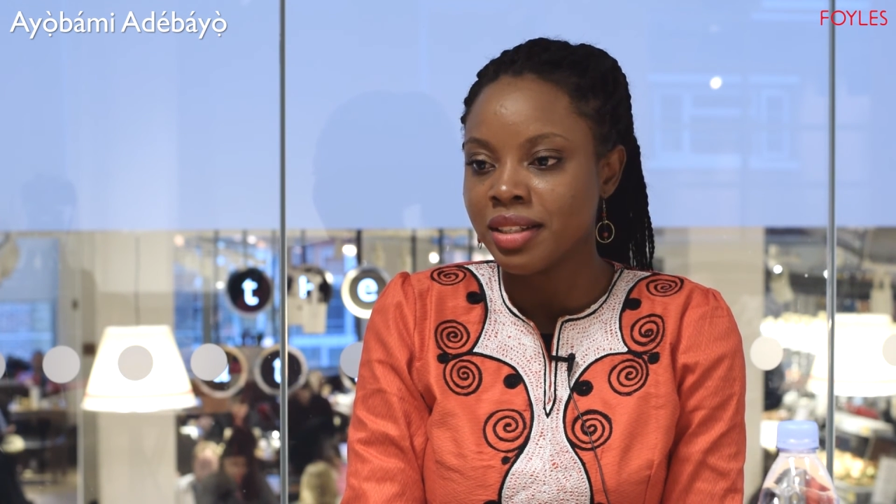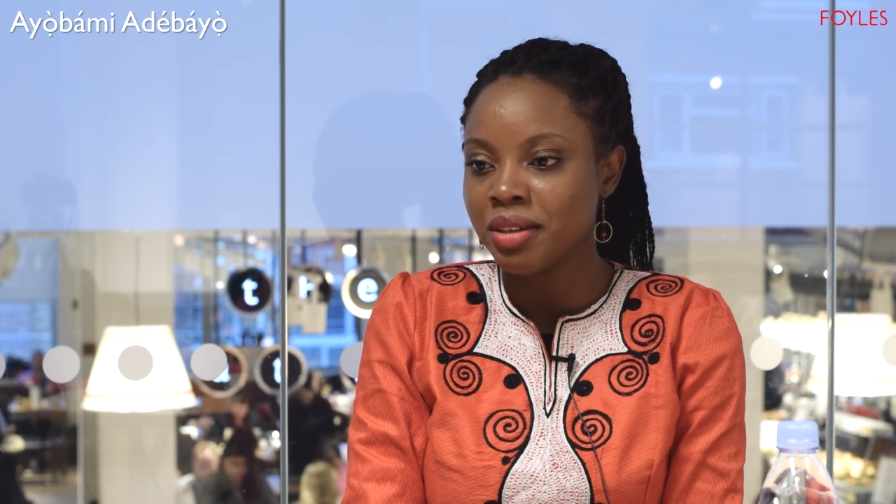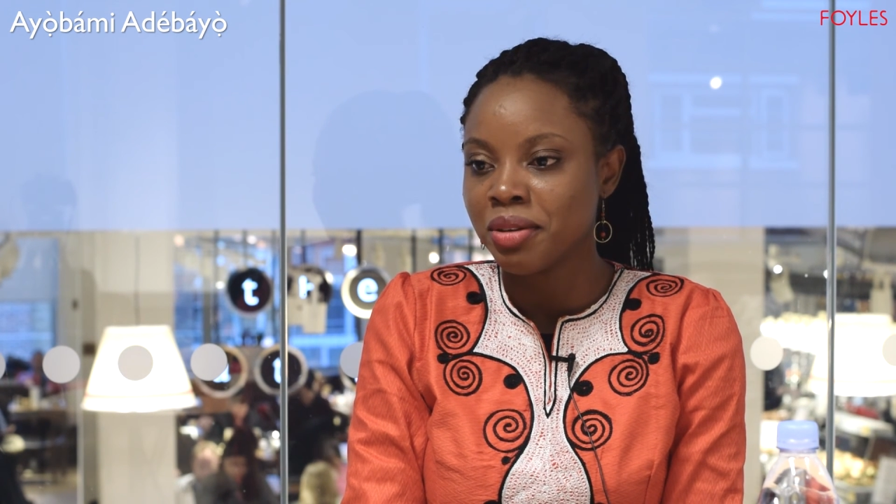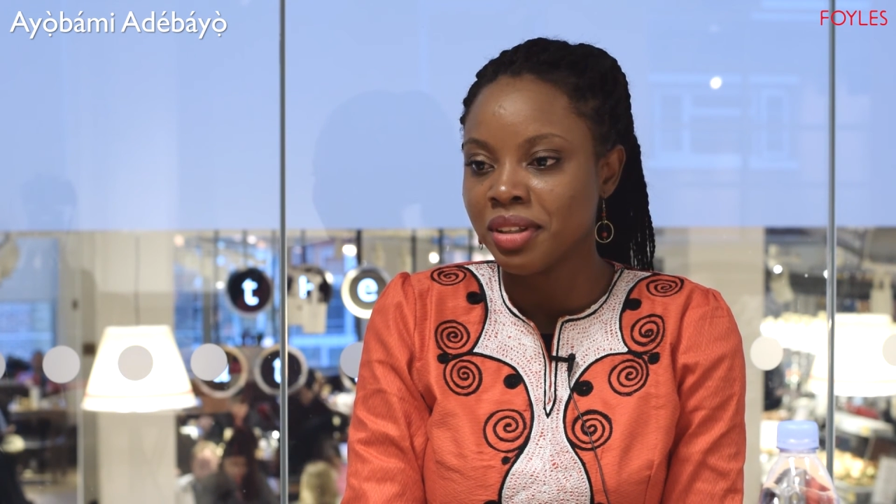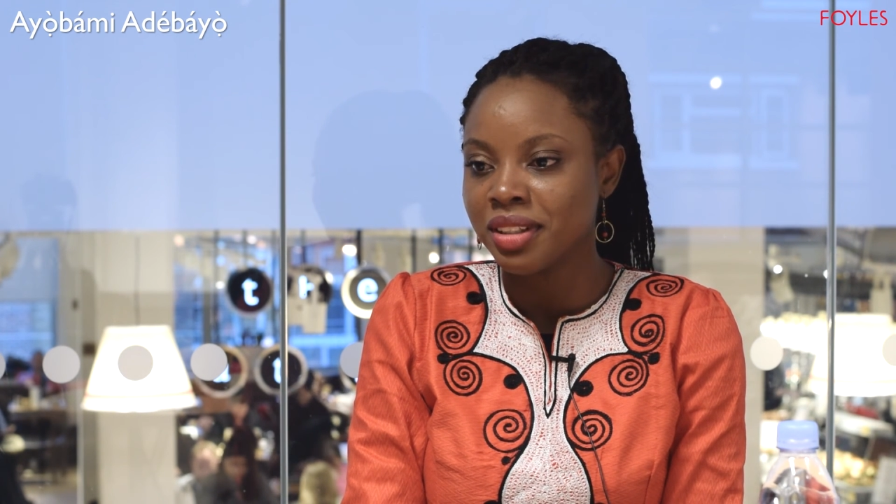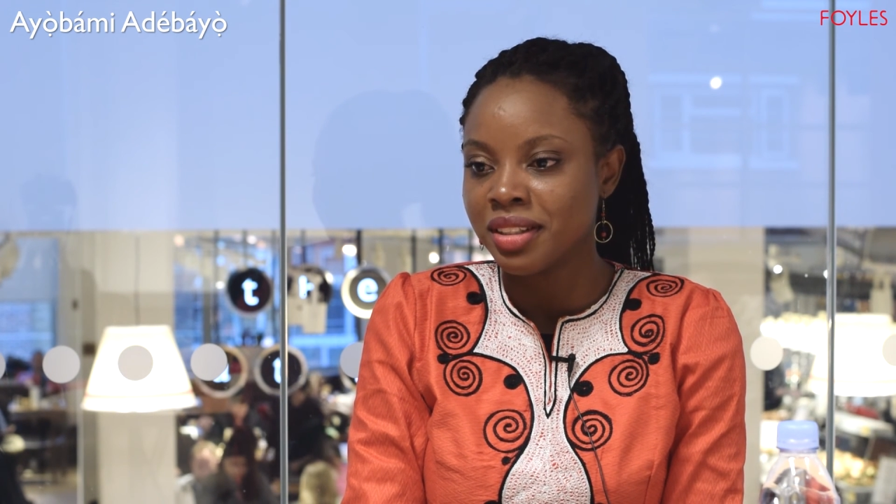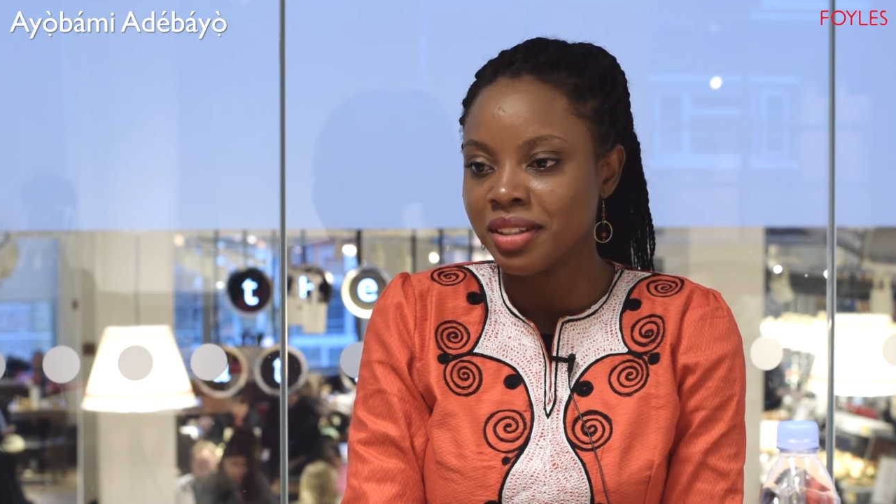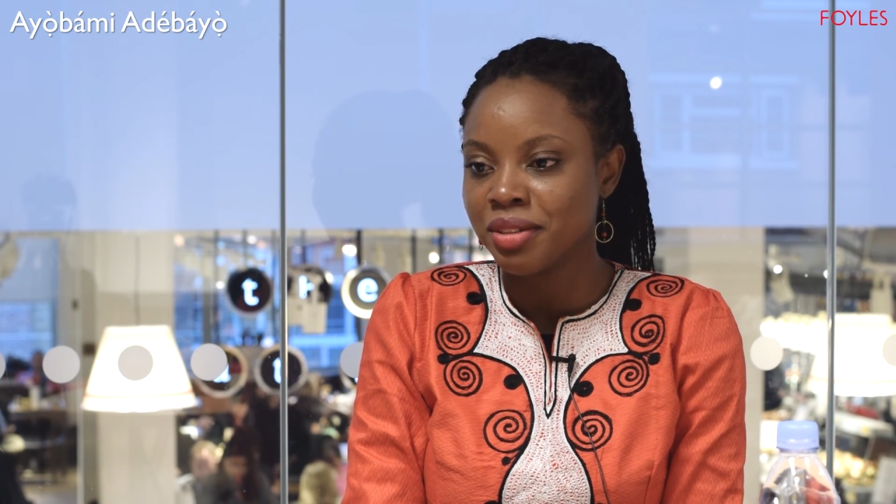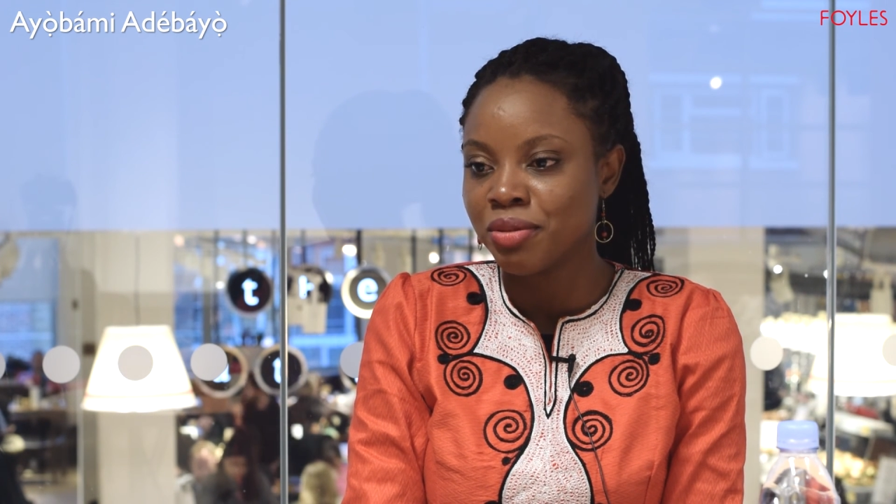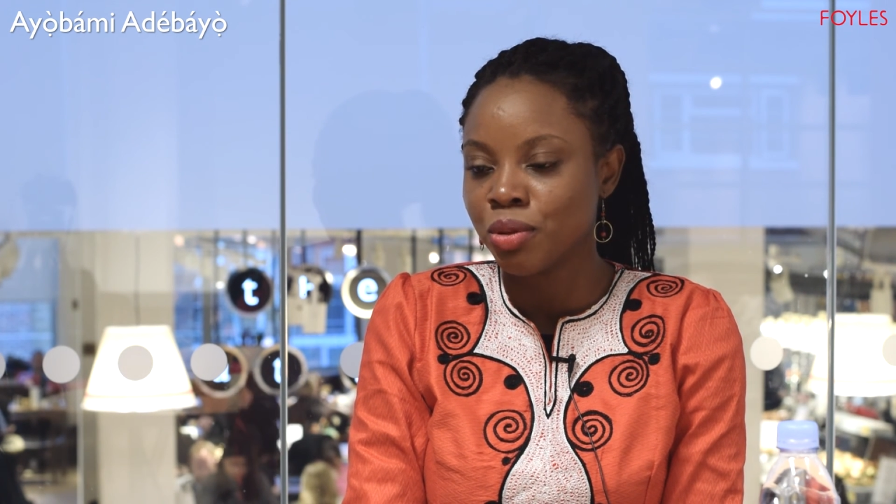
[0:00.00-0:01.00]

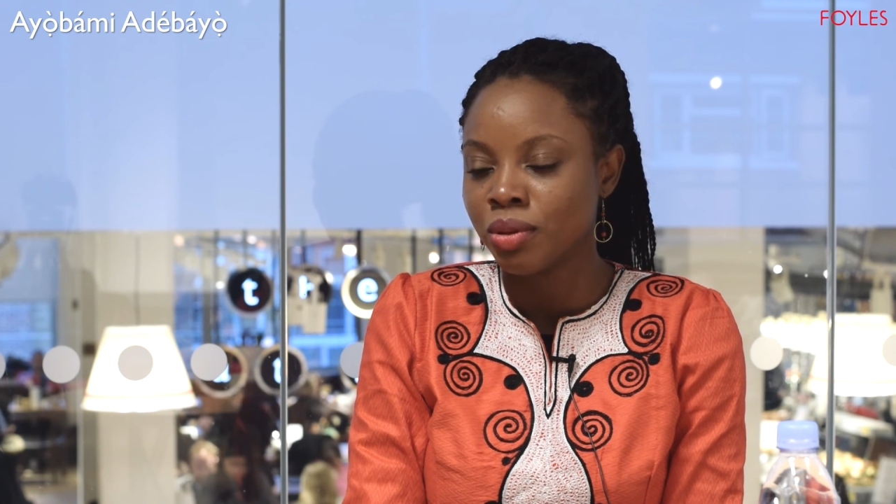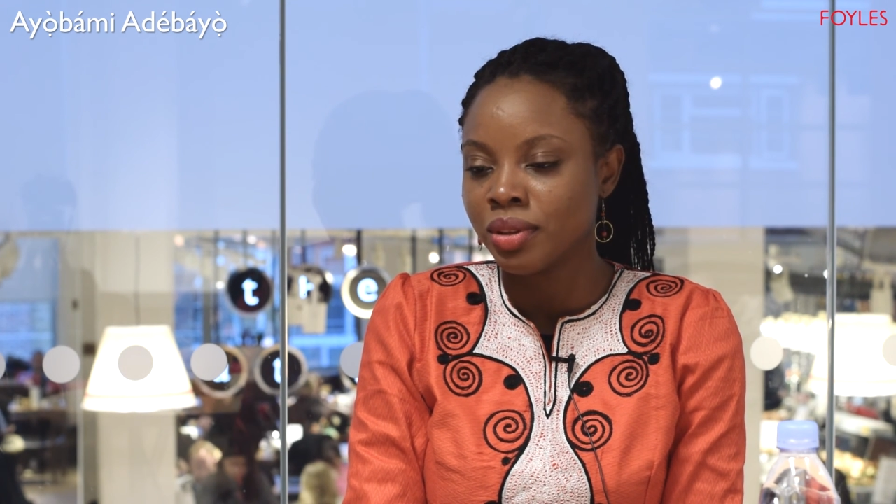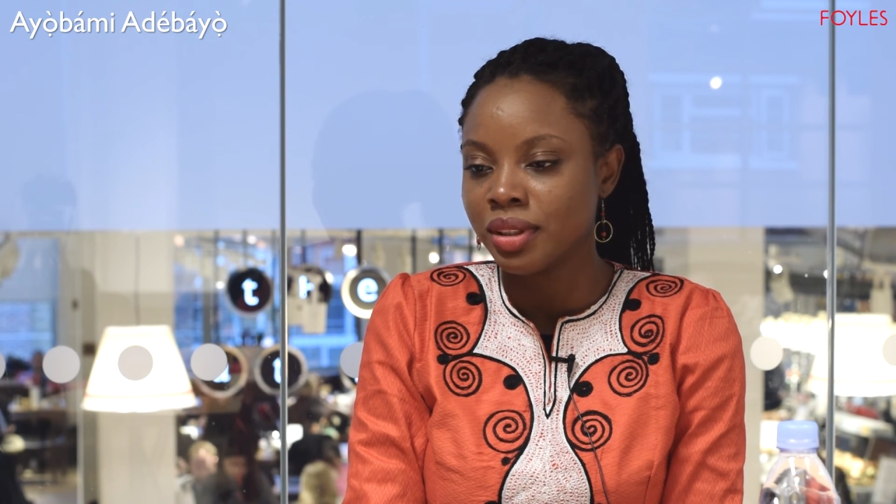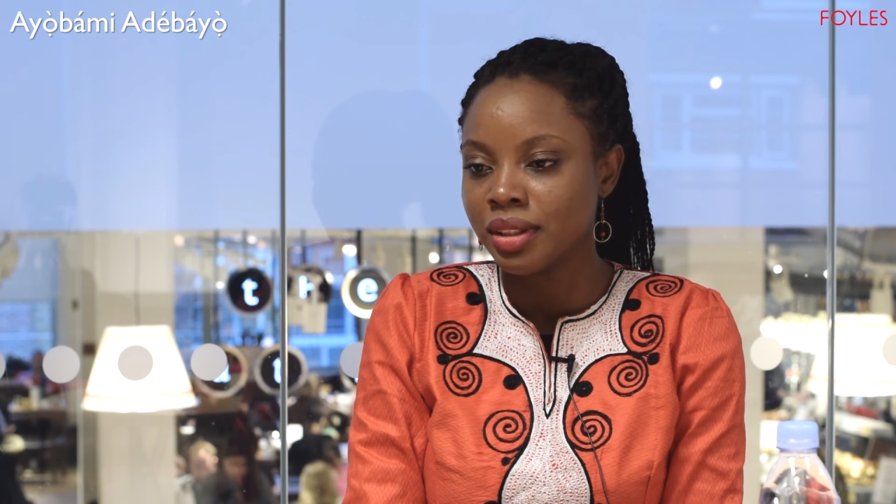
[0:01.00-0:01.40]
longlisted for